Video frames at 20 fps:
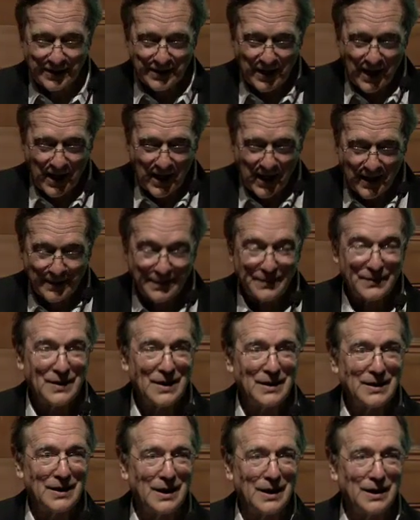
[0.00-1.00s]
time.
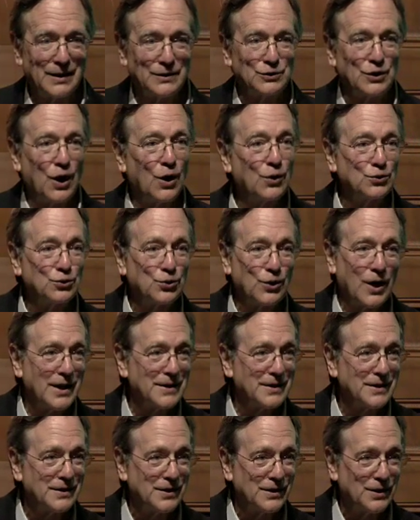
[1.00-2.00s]
Don't try
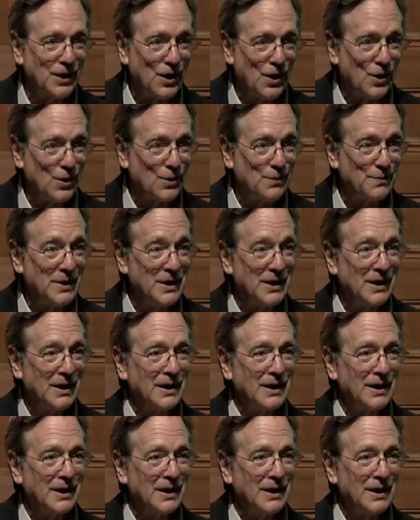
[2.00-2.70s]
this at home.